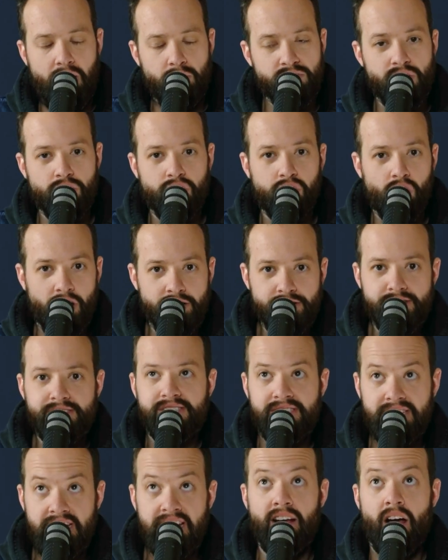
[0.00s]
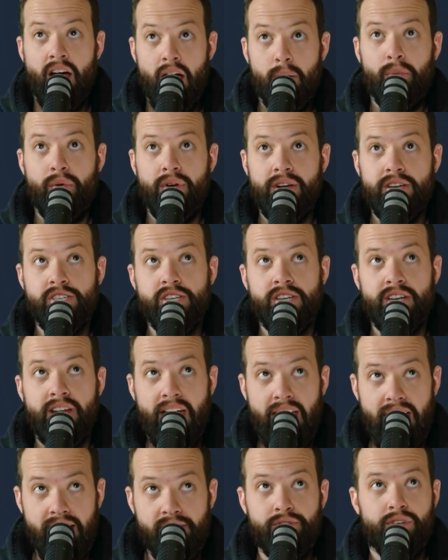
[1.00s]
it was the largest sting operation
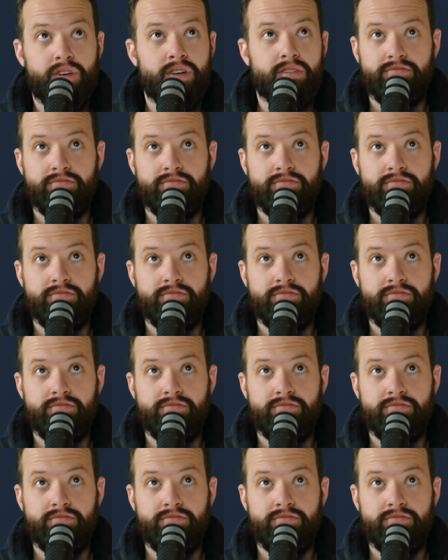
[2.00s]
ever